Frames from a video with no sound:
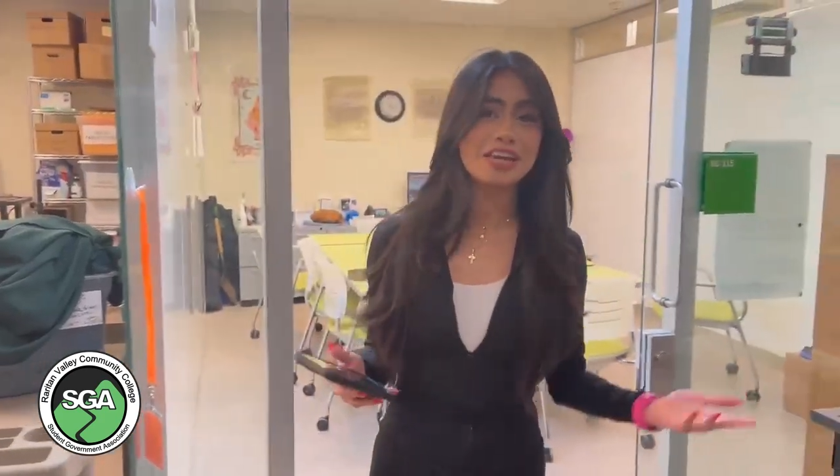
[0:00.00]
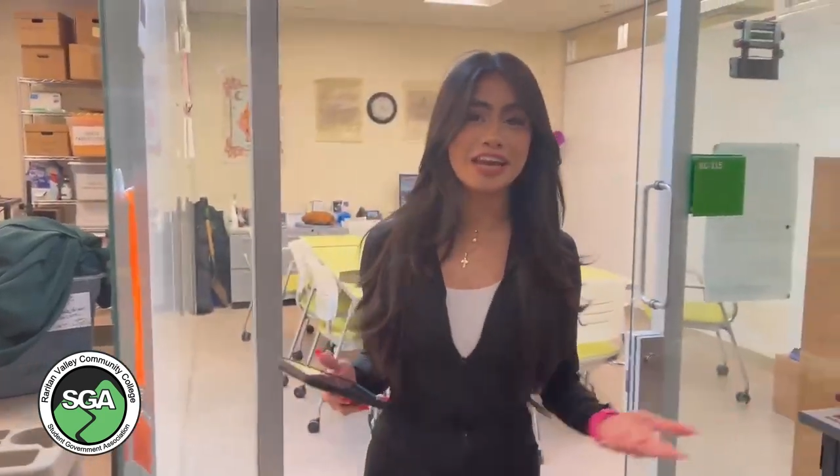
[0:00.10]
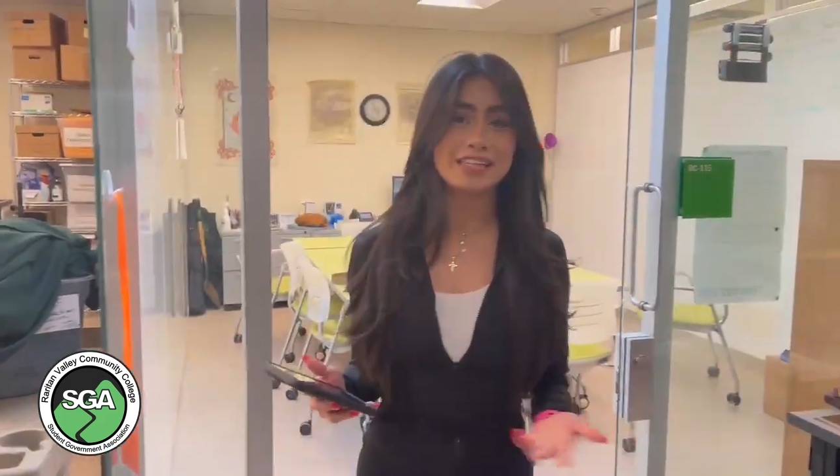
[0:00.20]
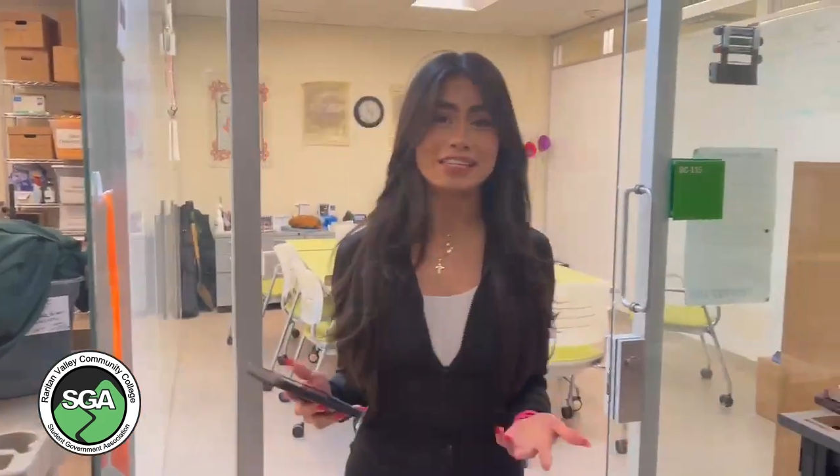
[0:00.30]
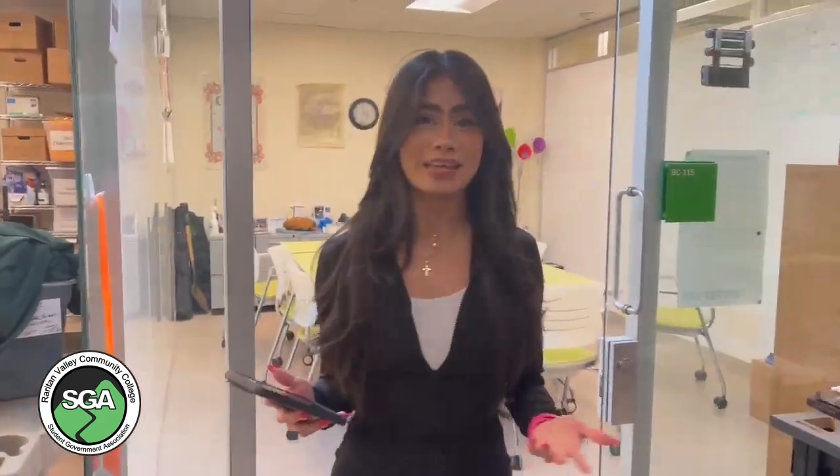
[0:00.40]

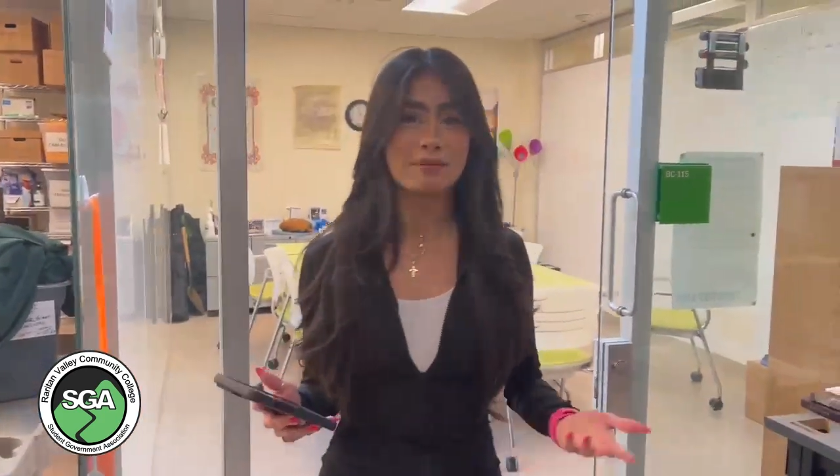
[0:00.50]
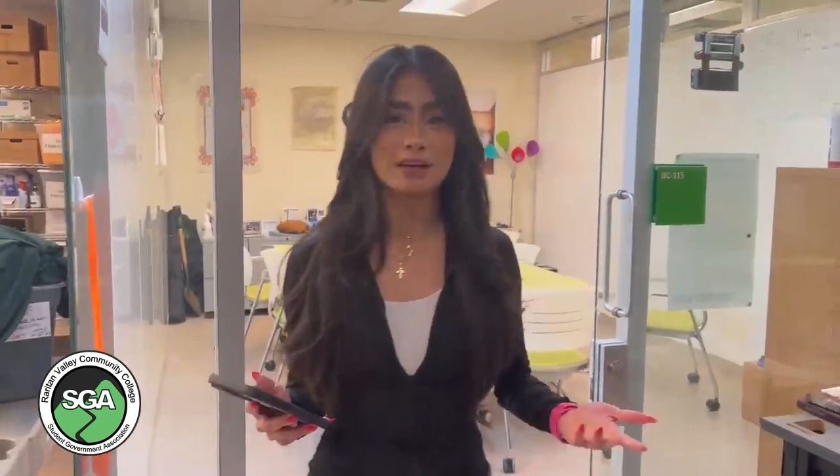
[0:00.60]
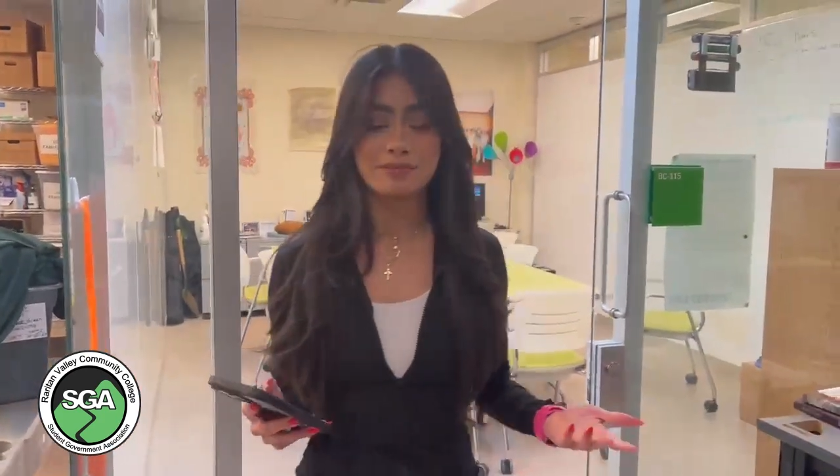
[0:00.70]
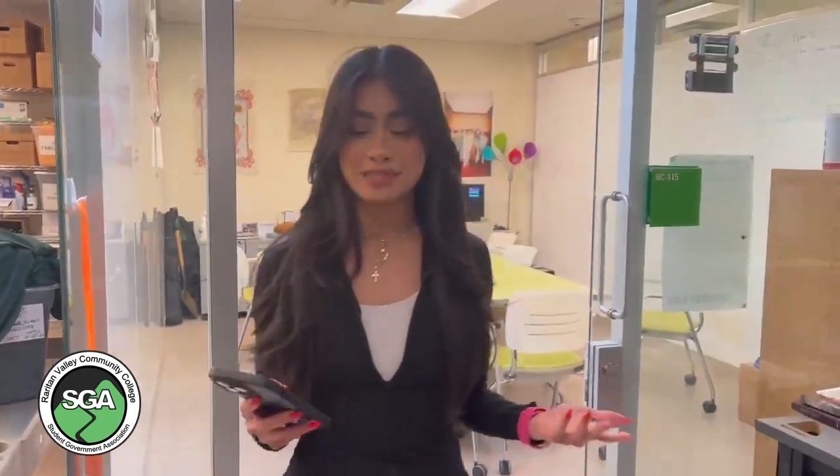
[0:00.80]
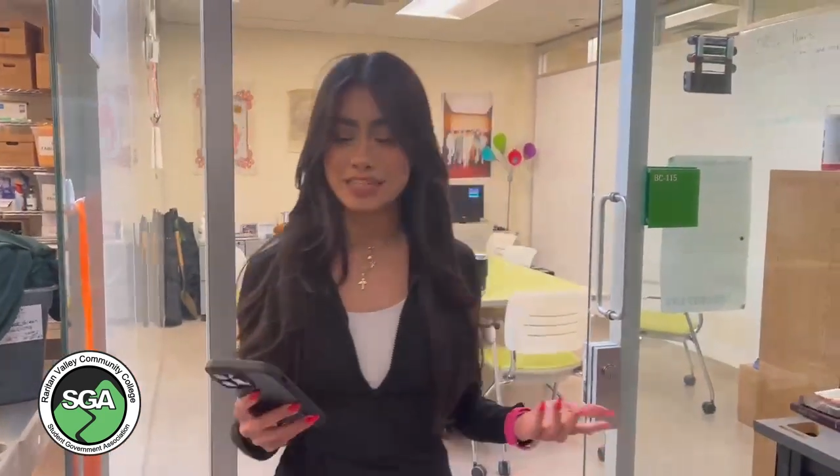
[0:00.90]
and today I'm
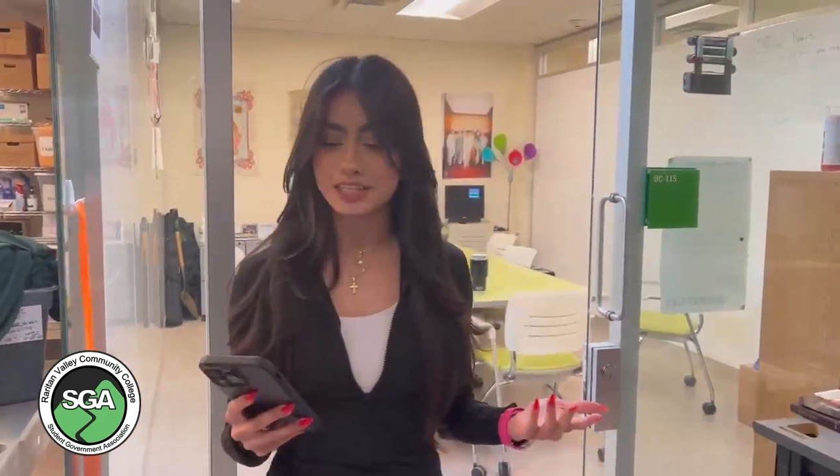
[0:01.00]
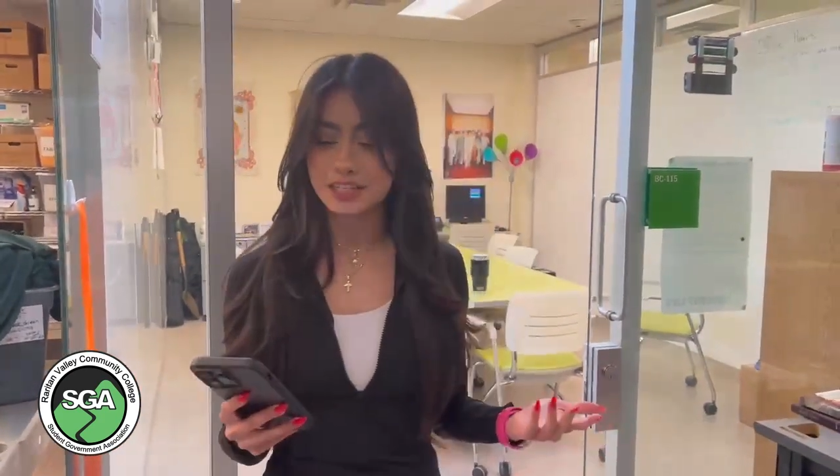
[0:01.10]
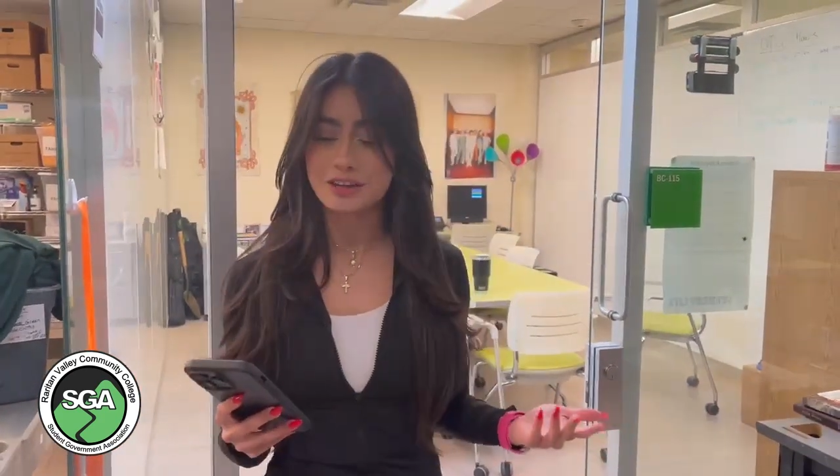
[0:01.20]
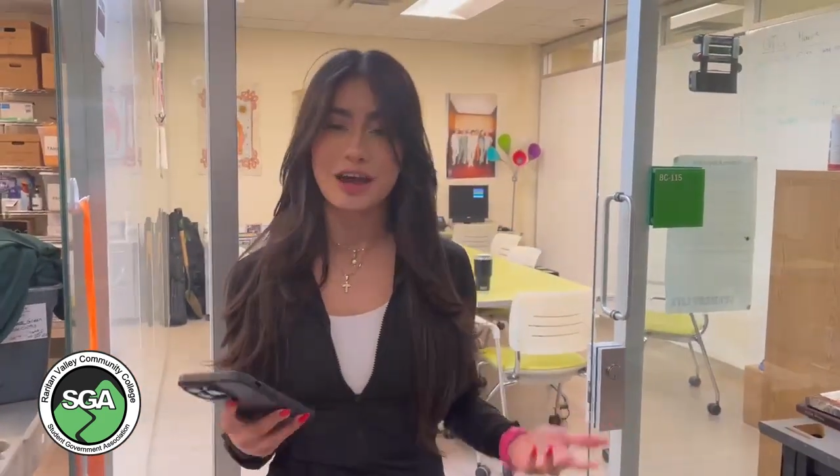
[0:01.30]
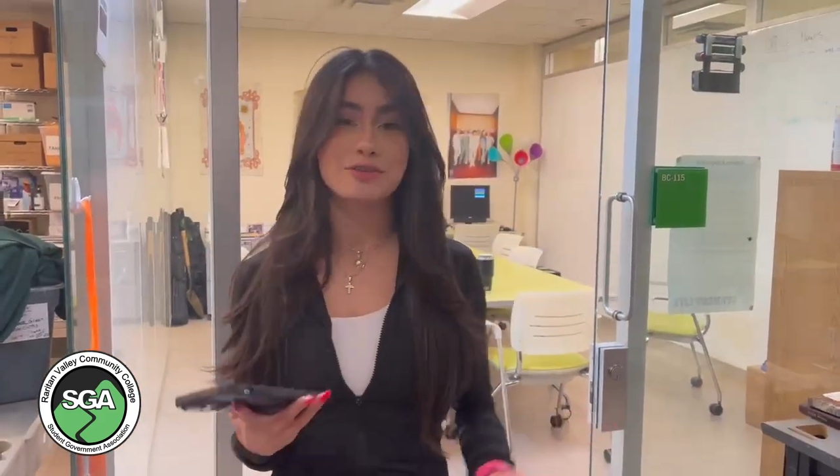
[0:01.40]
going to be teaching
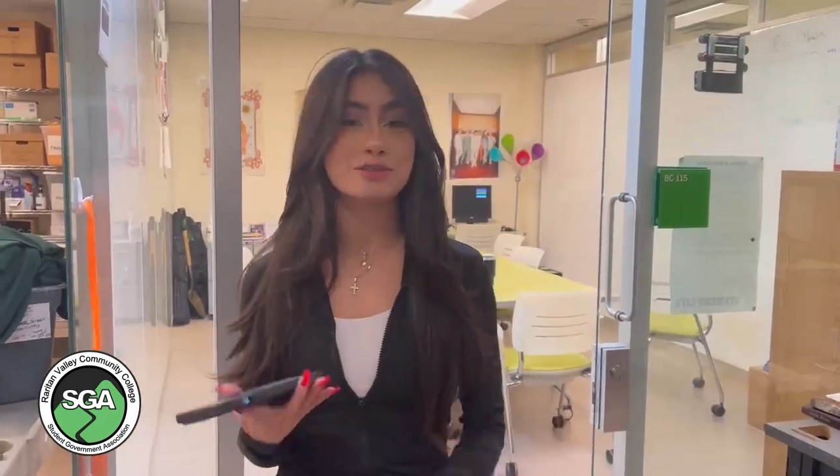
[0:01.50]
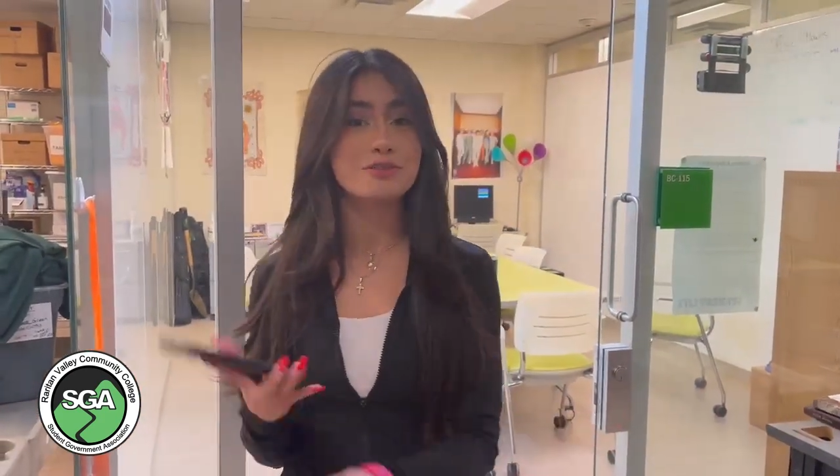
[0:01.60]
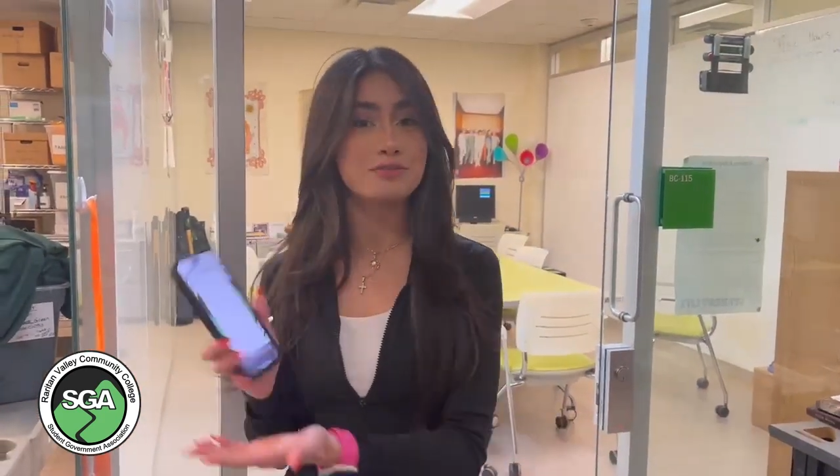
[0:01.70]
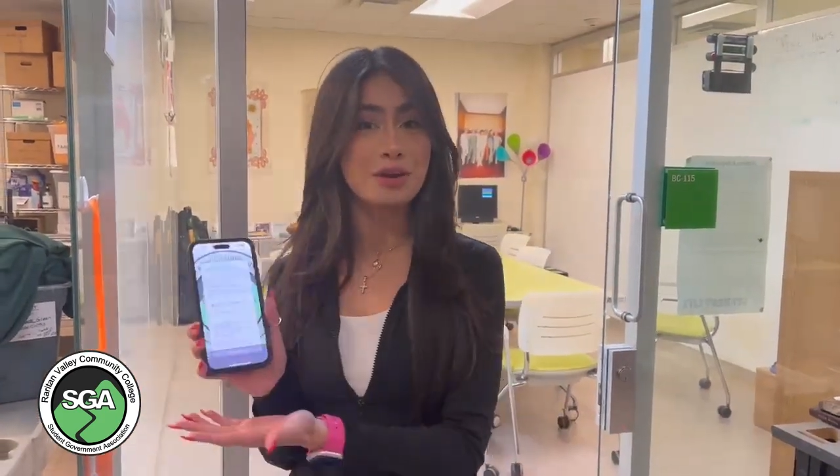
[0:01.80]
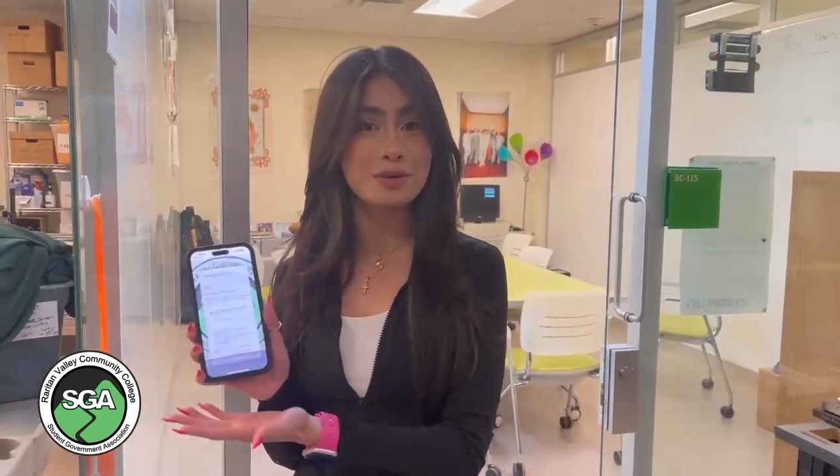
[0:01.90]
you how to
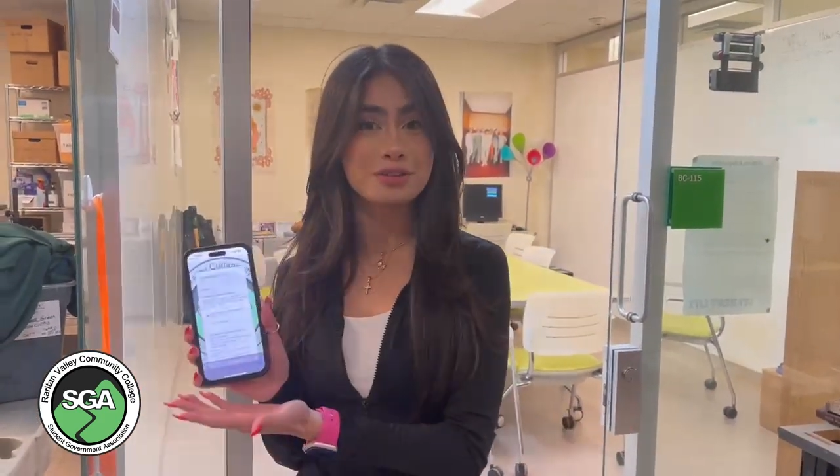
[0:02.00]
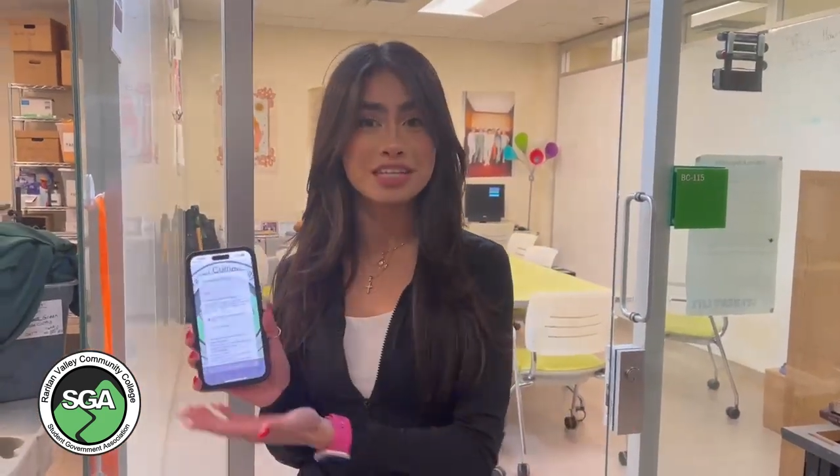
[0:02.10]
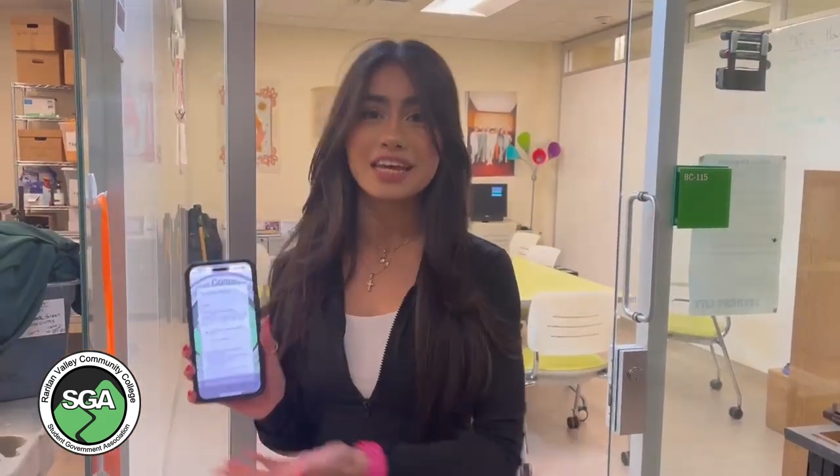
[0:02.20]
vote.